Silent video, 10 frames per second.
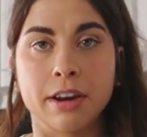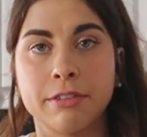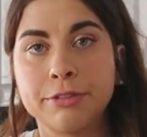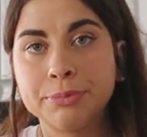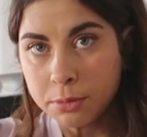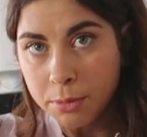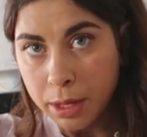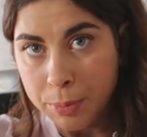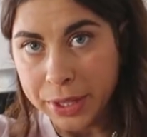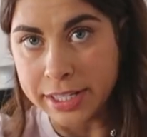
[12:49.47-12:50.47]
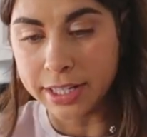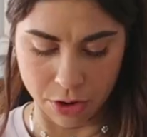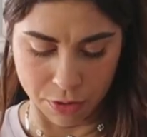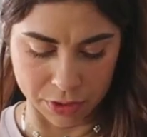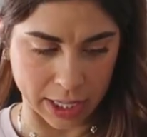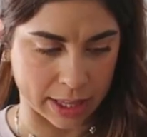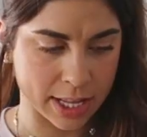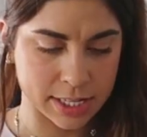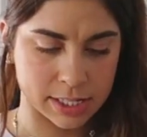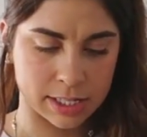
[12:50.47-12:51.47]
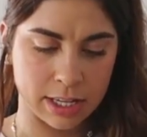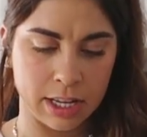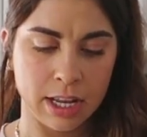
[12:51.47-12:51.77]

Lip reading: of place it over like this.